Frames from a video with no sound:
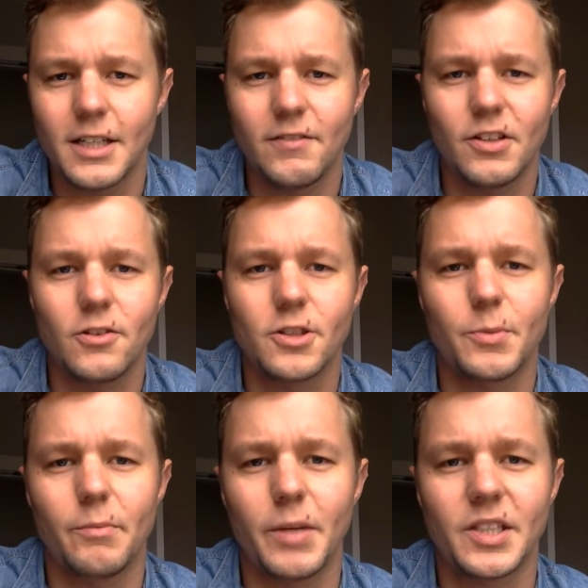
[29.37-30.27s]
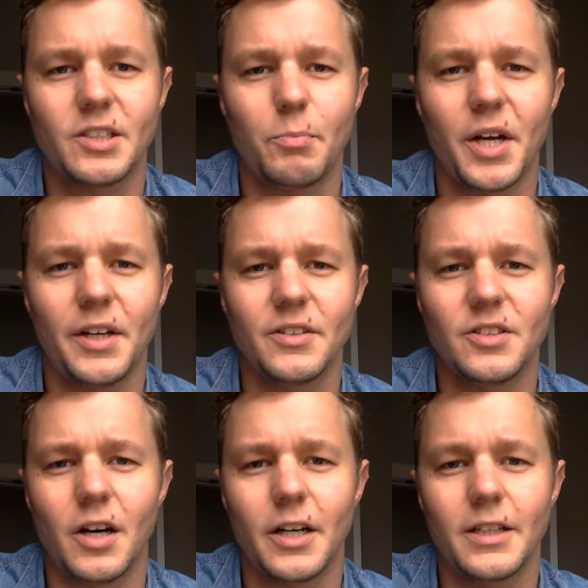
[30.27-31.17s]
even though there's been mixed opinions
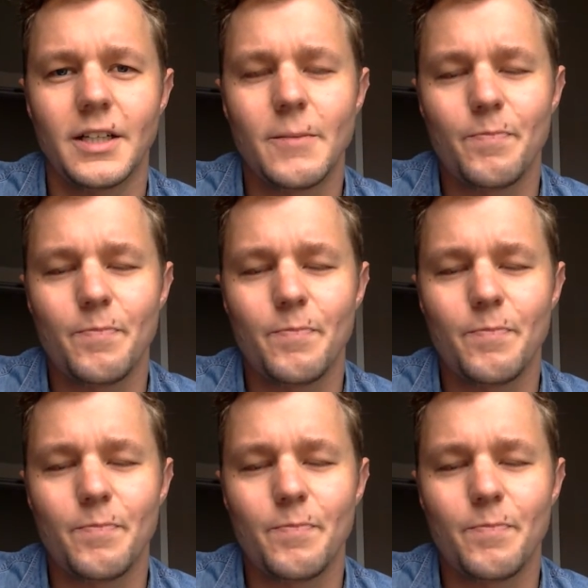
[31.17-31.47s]
on it.